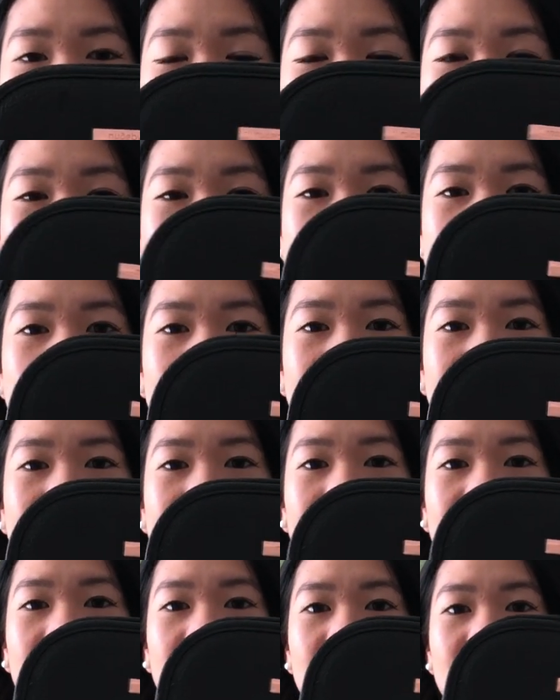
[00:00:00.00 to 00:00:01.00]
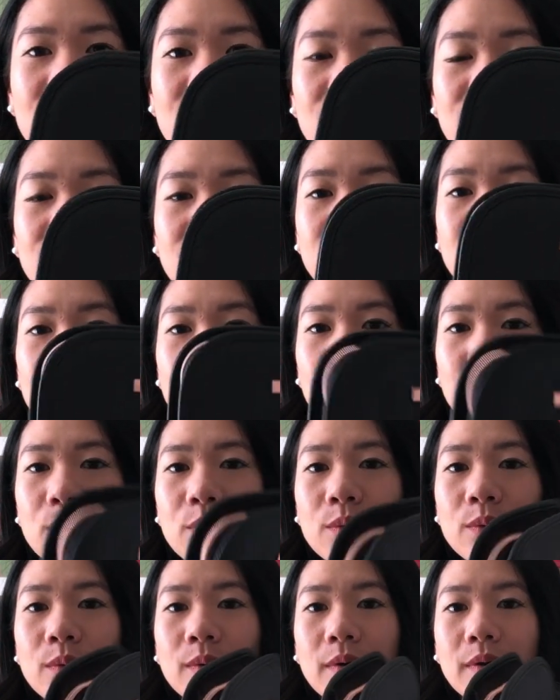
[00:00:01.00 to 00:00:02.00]
detailing on the
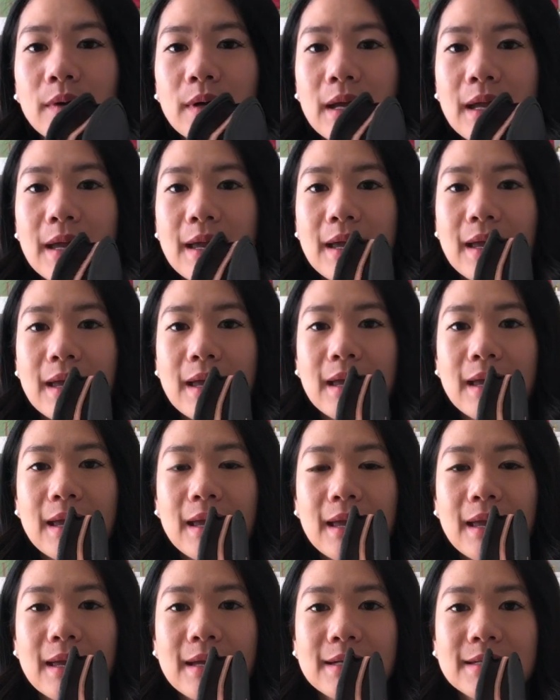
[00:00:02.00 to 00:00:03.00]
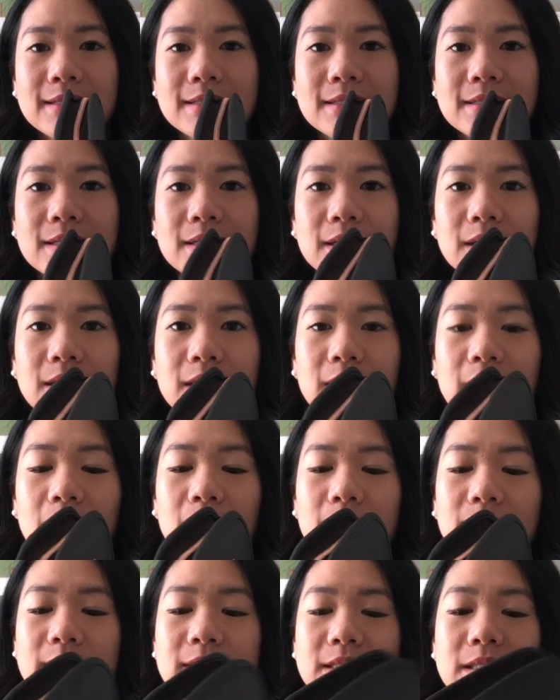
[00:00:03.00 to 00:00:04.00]
logo and
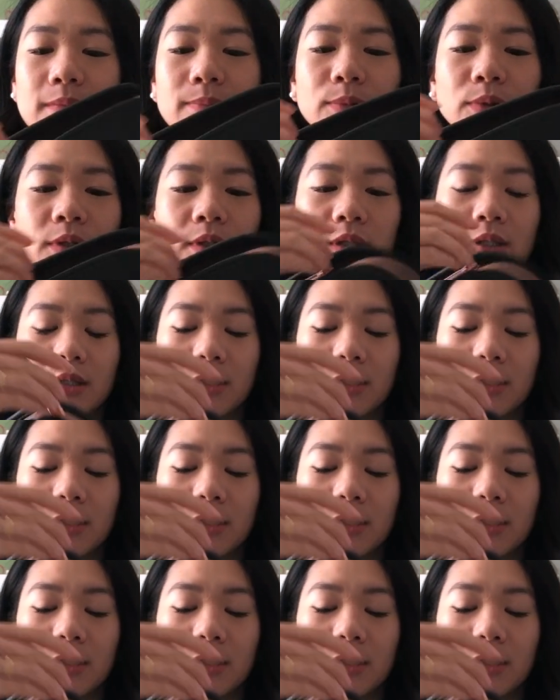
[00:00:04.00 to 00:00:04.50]
in the zipper.